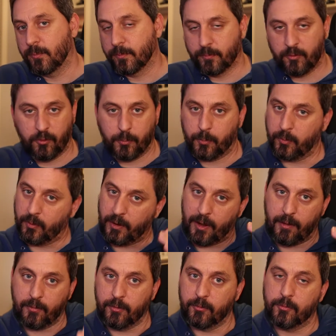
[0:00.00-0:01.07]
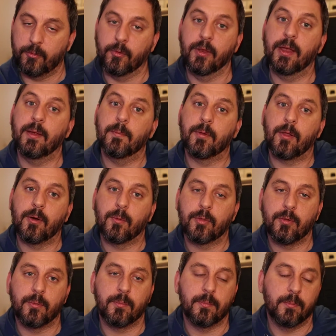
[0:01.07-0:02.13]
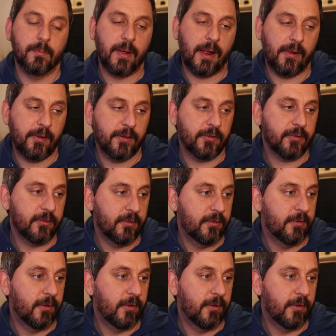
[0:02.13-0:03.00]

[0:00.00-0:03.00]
just print out their full name along with their balance.